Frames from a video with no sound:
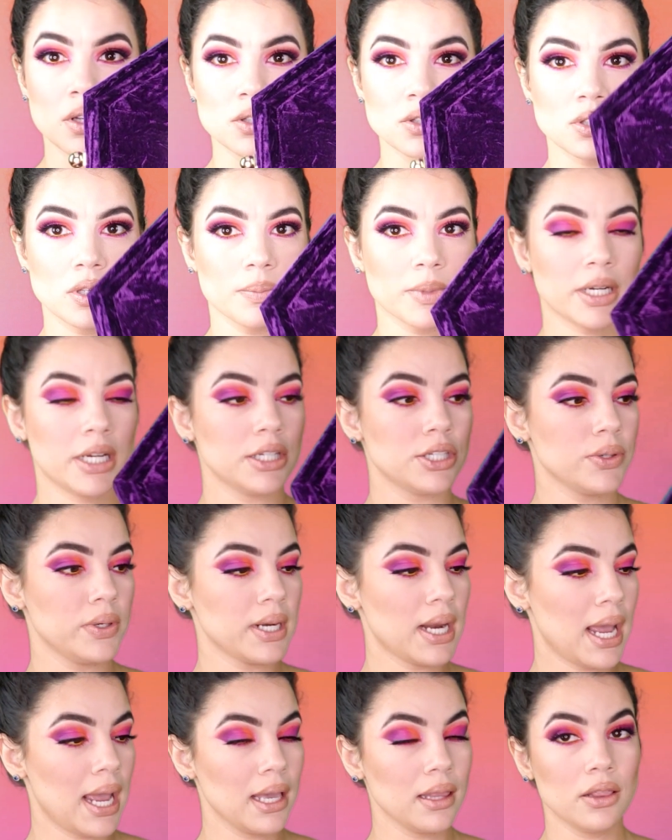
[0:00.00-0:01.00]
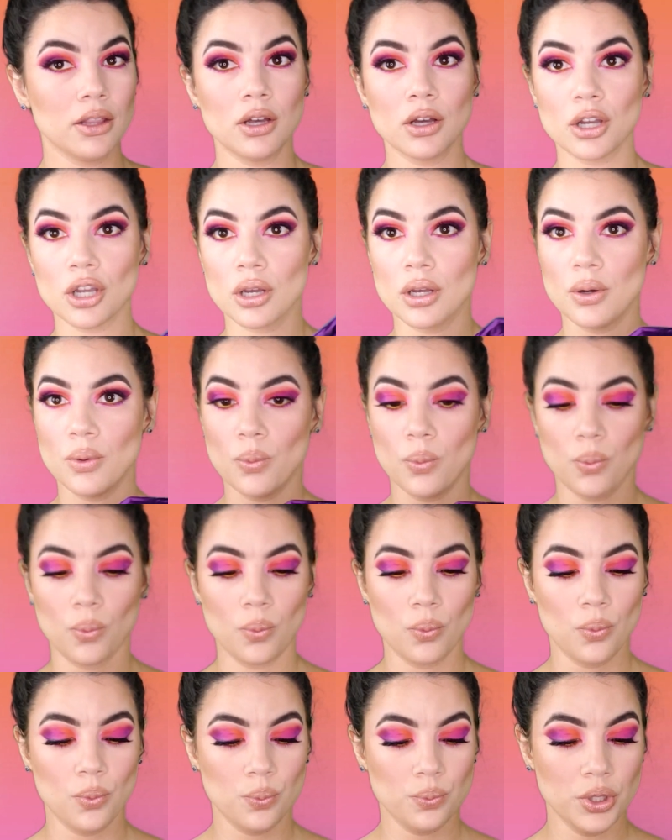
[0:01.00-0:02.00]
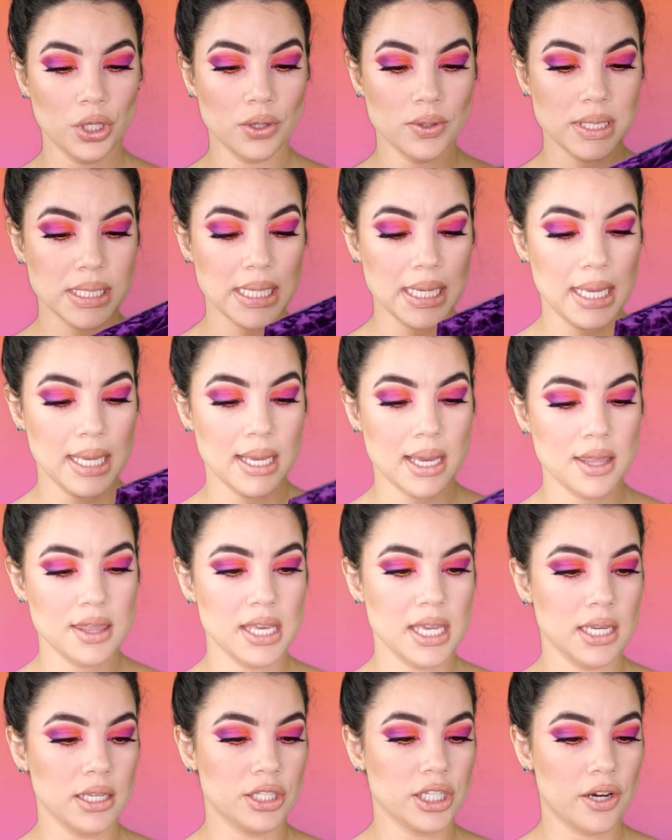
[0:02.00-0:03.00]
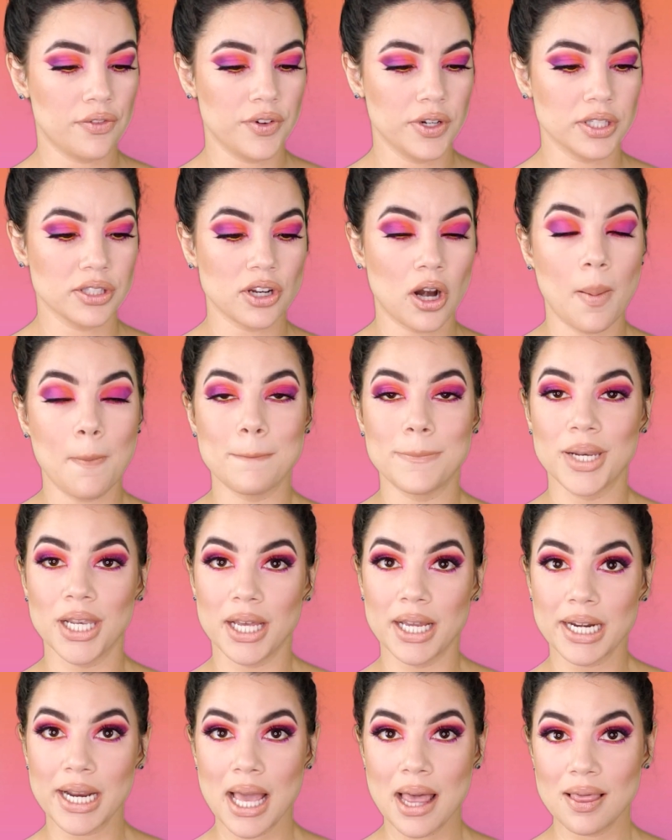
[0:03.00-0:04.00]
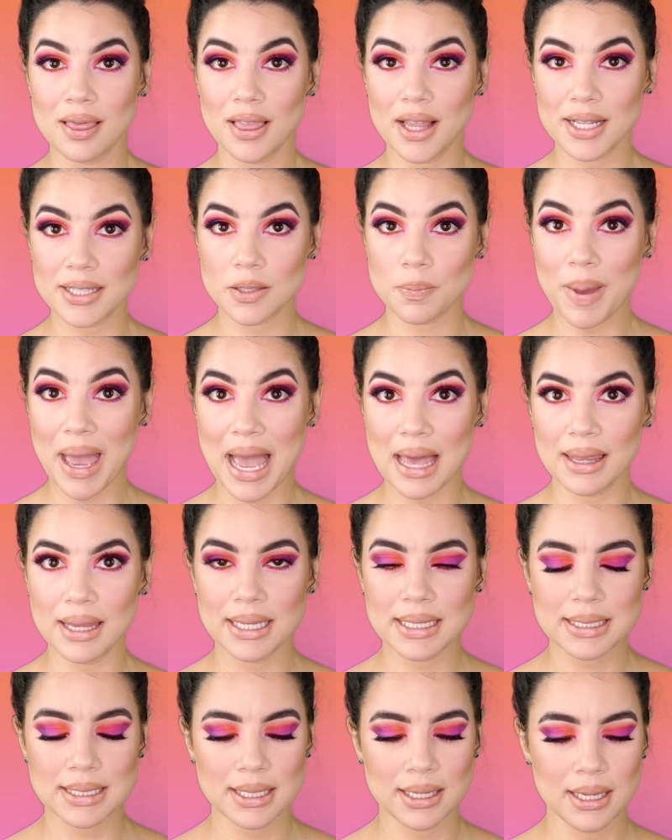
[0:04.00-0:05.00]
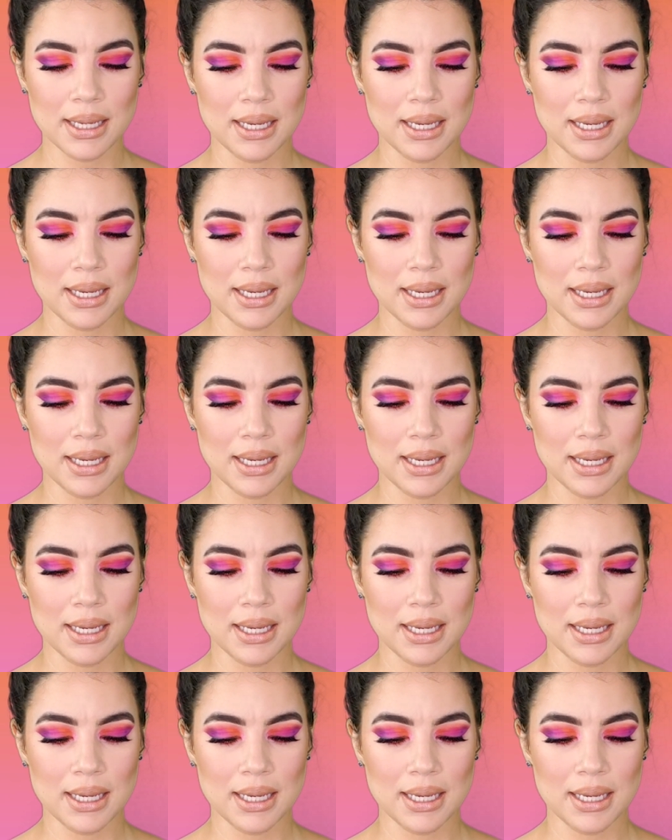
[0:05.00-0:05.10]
So I'm gonna do an eye look using the Jeffree Star Blood Bless palette.